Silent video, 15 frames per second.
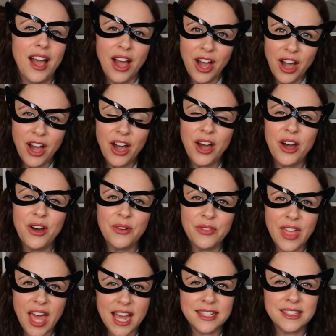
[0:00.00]
Oh,
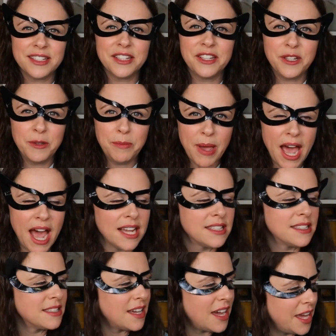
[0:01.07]
that's a good
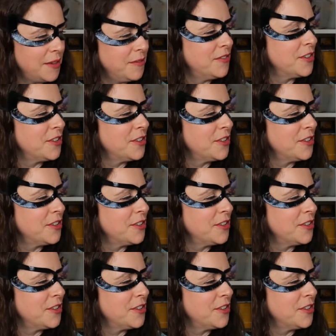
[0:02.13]
pastime